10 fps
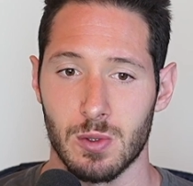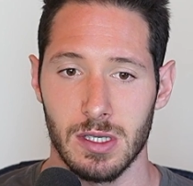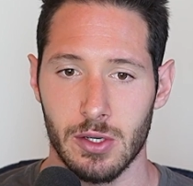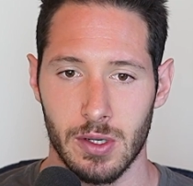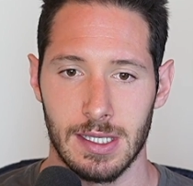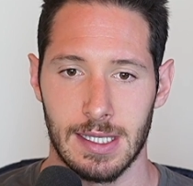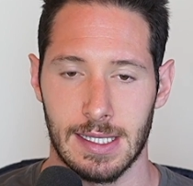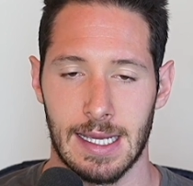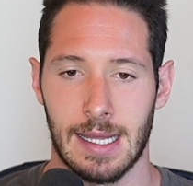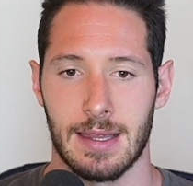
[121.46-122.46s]
really going to
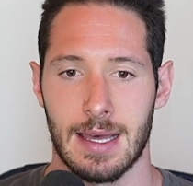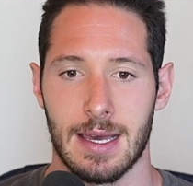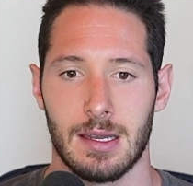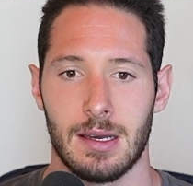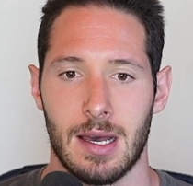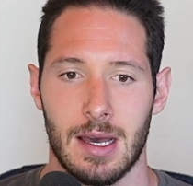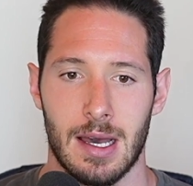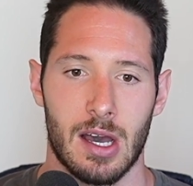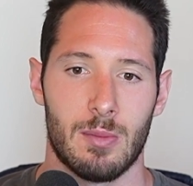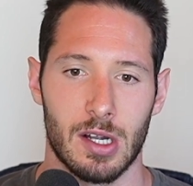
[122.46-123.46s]
dictate then
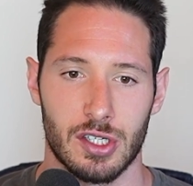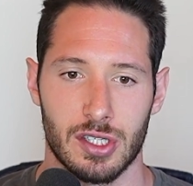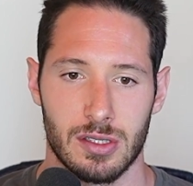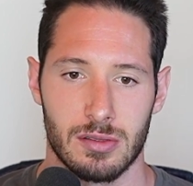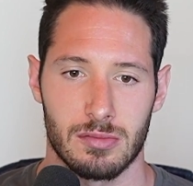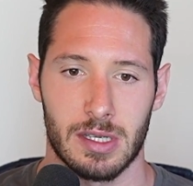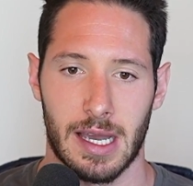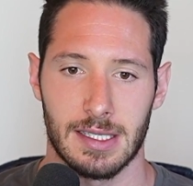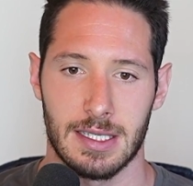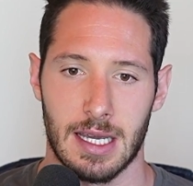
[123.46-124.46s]
how much
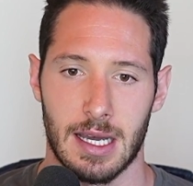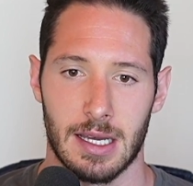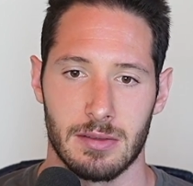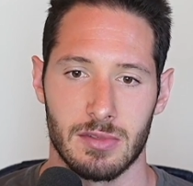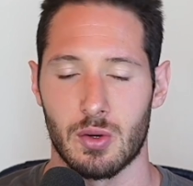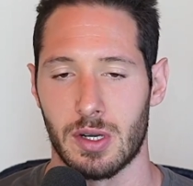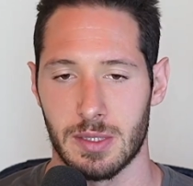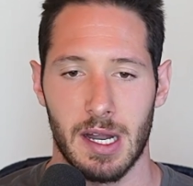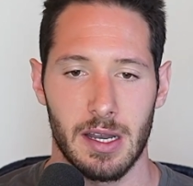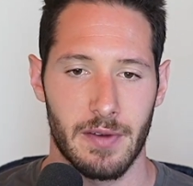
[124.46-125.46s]
gets uh, stored as
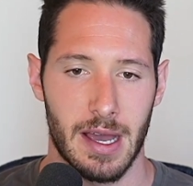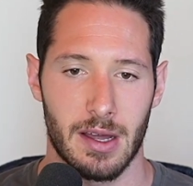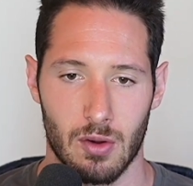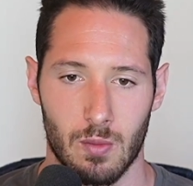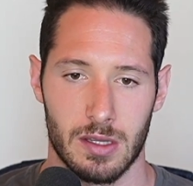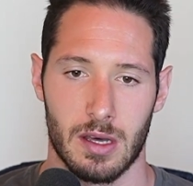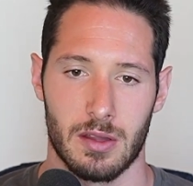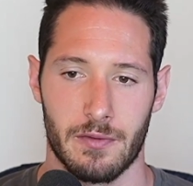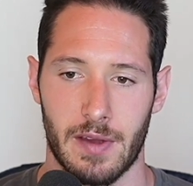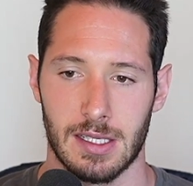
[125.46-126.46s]
body fat or what the
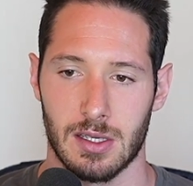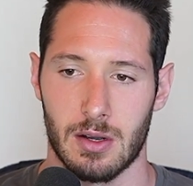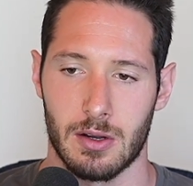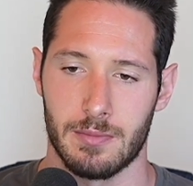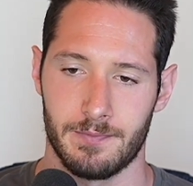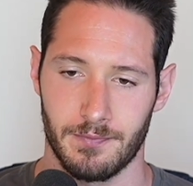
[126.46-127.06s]
other fates are.